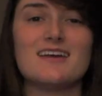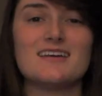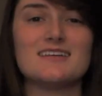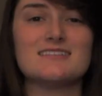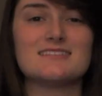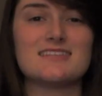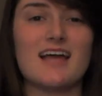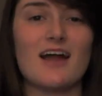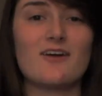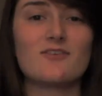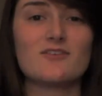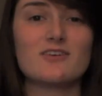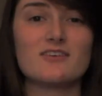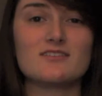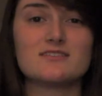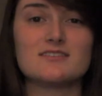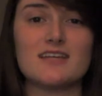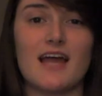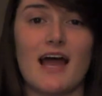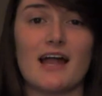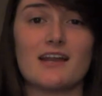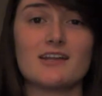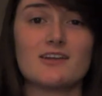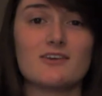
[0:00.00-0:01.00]
Is that real
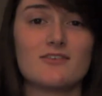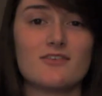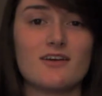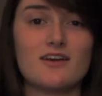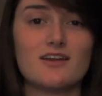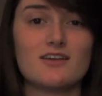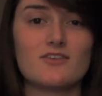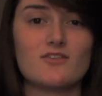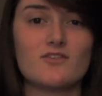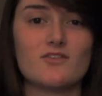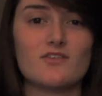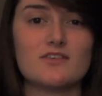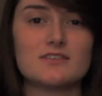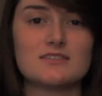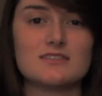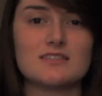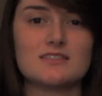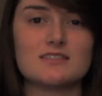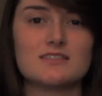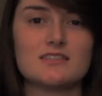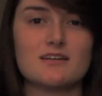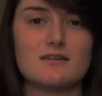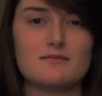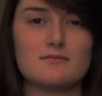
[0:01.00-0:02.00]
data you're running through the
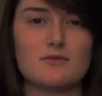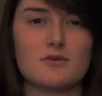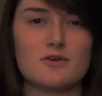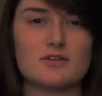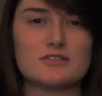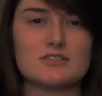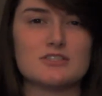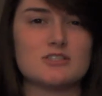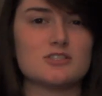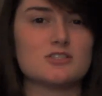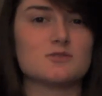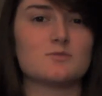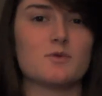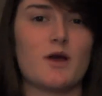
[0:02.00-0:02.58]
system, or is it just